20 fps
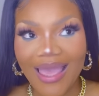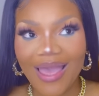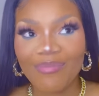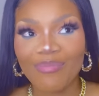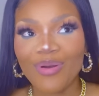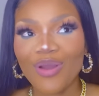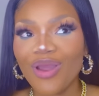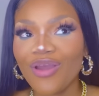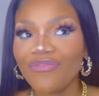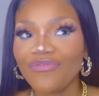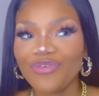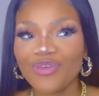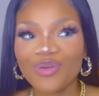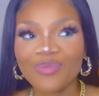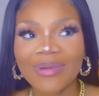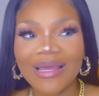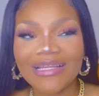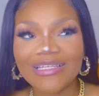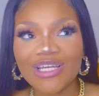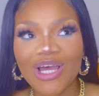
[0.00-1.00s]
Perfume,
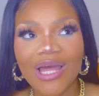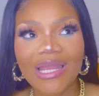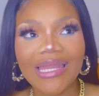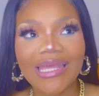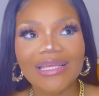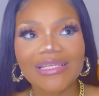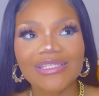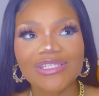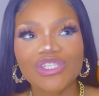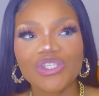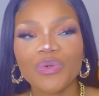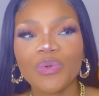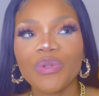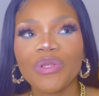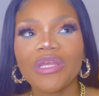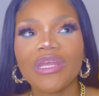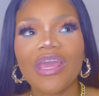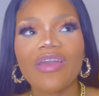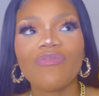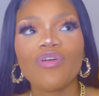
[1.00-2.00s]
my darlings, you
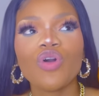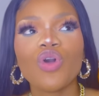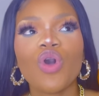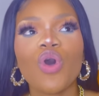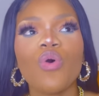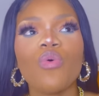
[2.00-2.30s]
will never go